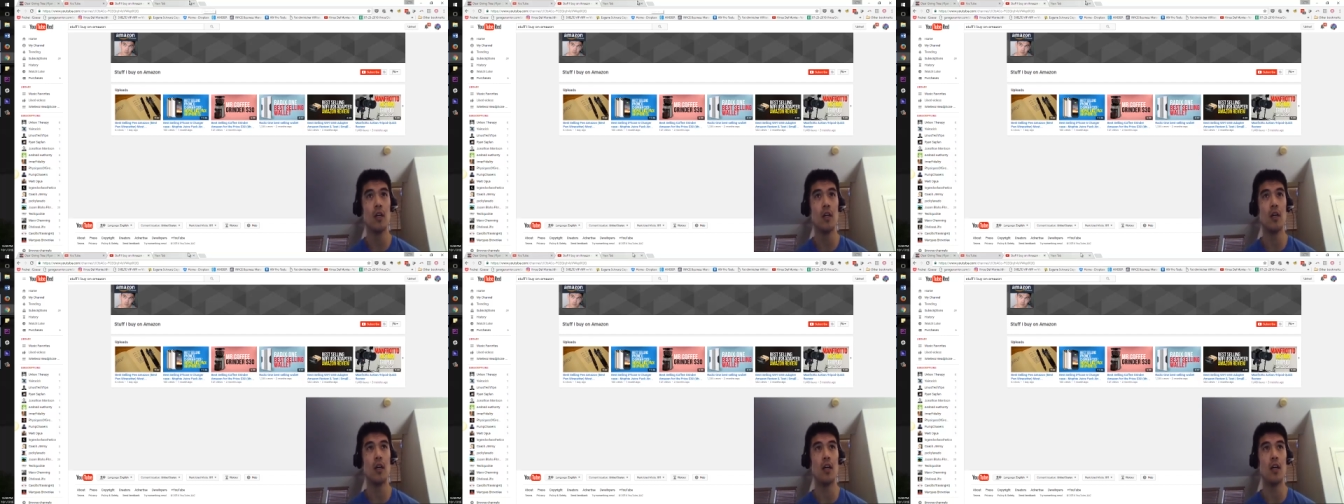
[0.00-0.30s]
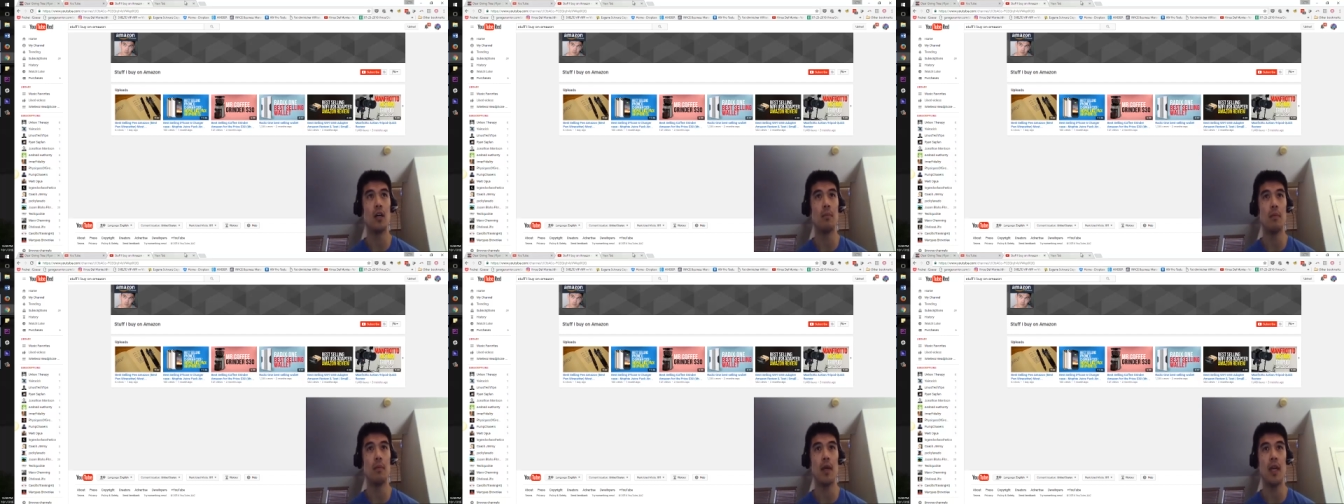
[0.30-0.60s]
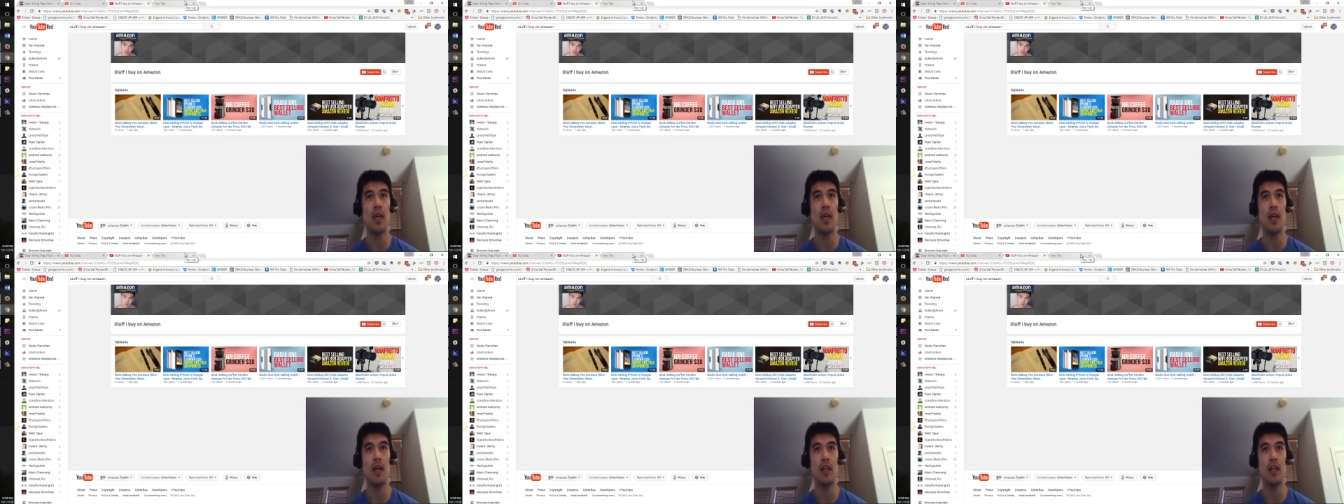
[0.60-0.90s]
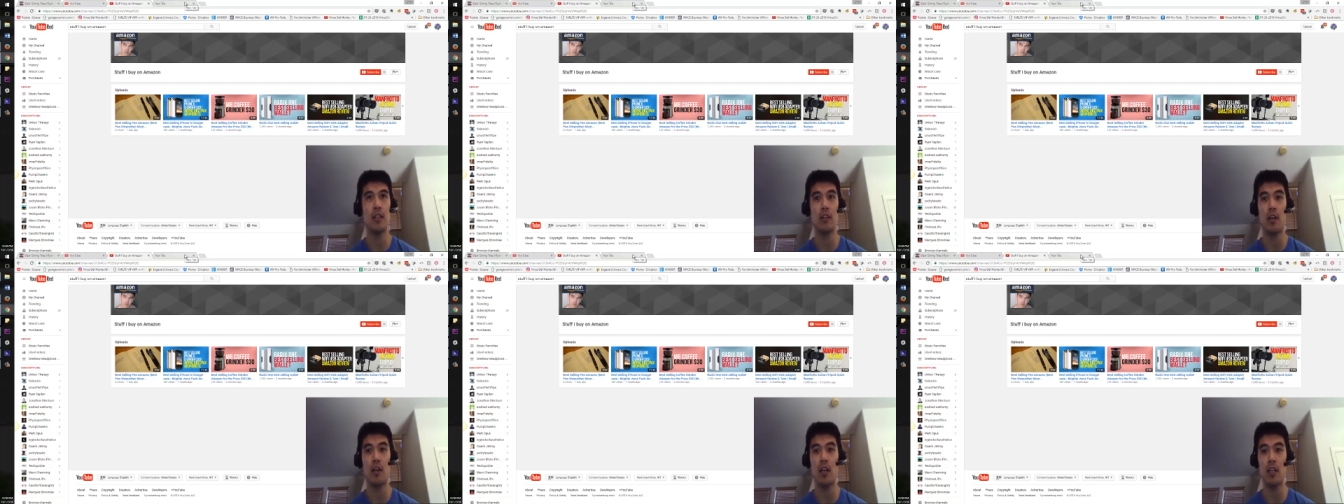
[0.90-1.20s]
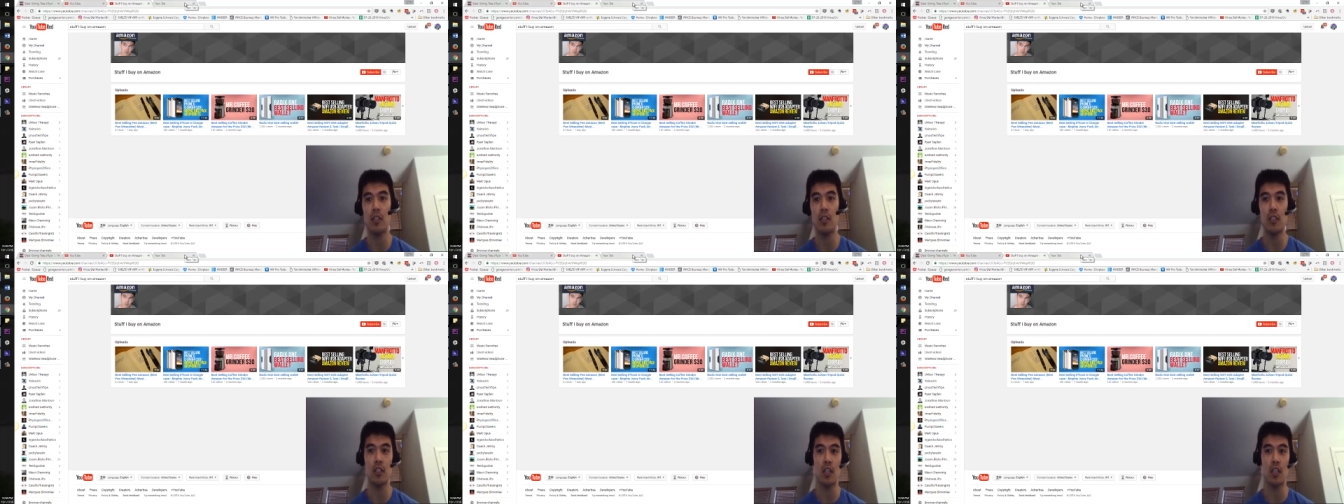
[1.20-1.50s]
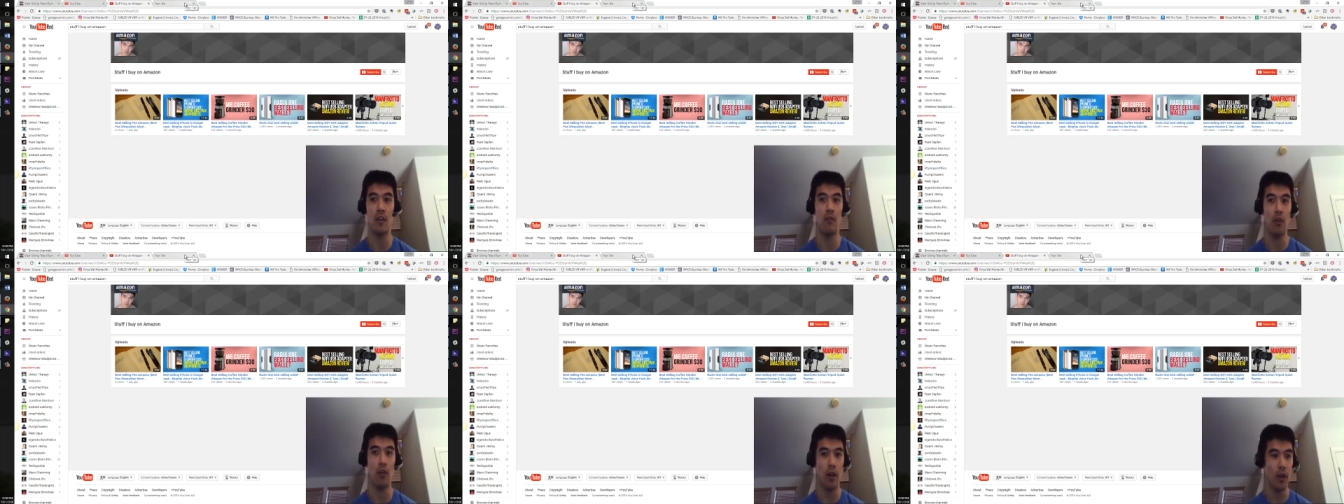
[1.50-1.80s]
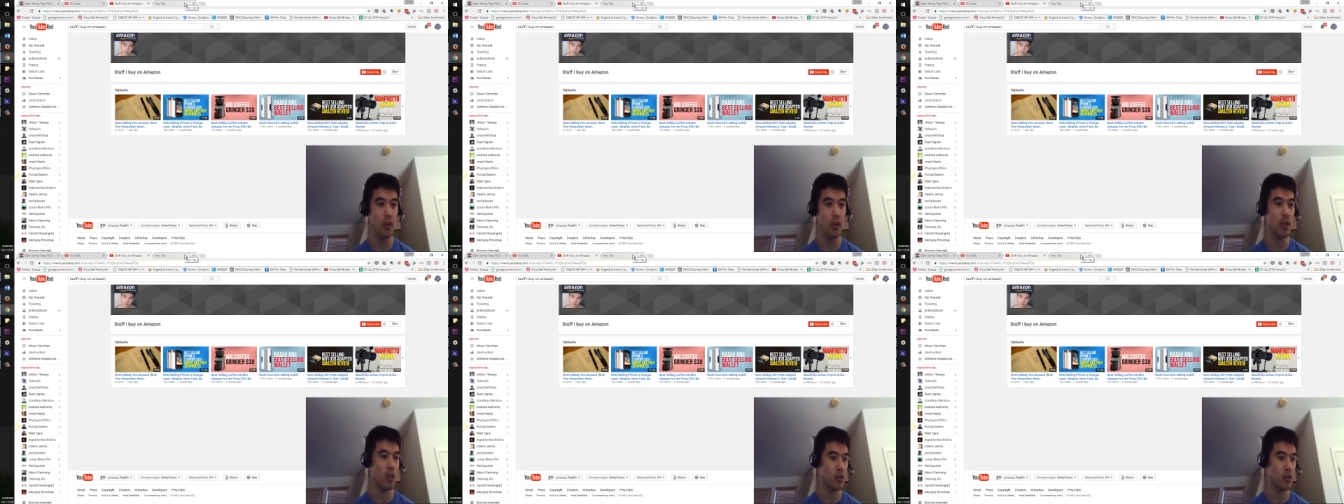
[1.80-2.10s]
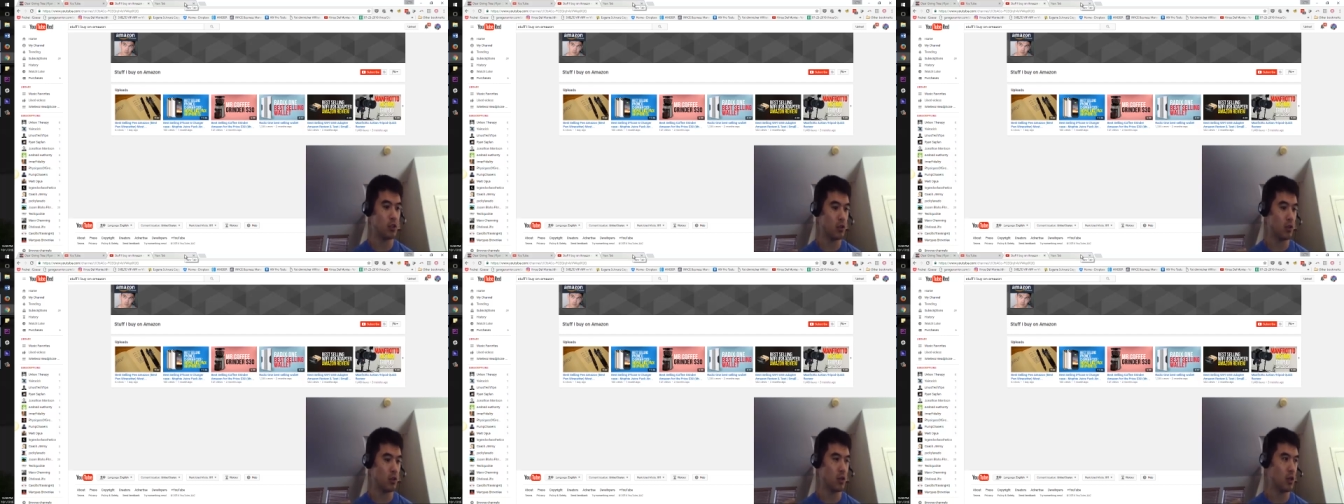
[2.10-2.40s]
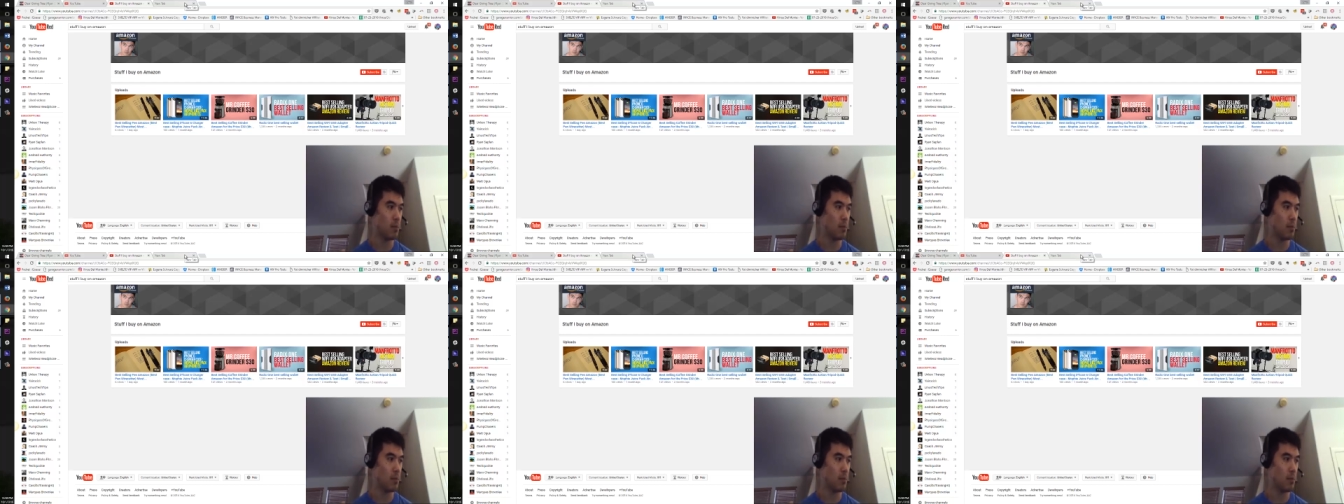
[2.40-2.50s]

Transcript: Um, and I thought I'd just give you an audio test. You can.